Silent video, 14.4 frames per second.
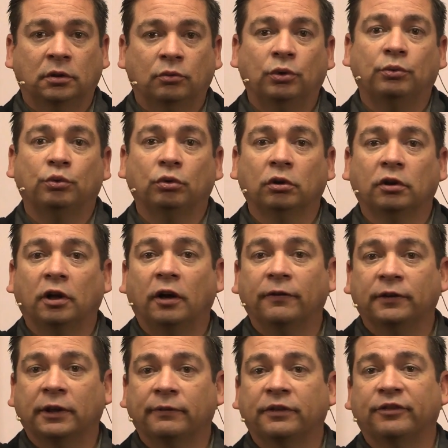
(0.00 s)
We will love
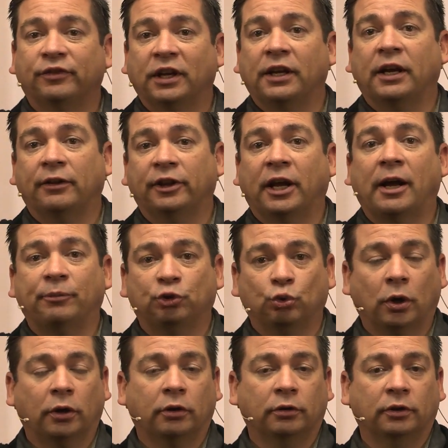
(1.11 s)
them if they adapt to
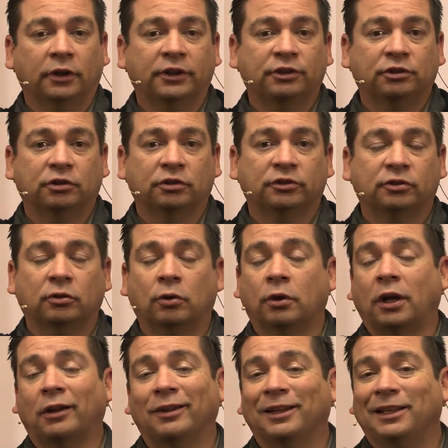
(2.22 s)
our conditions, or
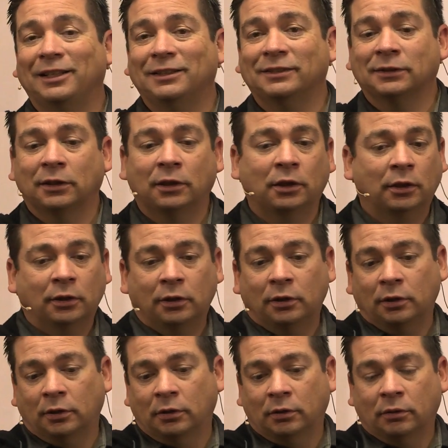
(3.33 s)
at least
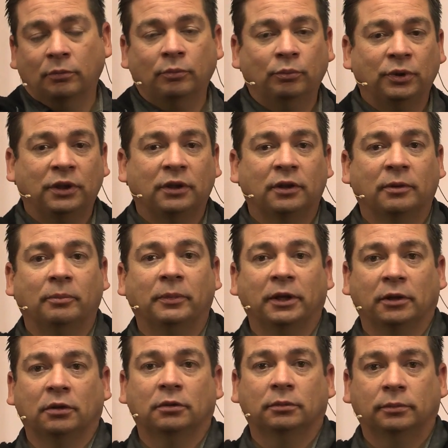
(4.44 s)
be in the
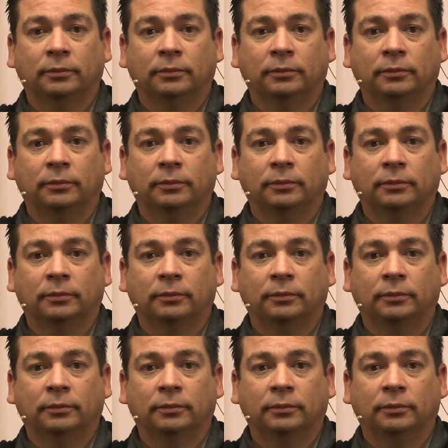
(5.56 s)
middle.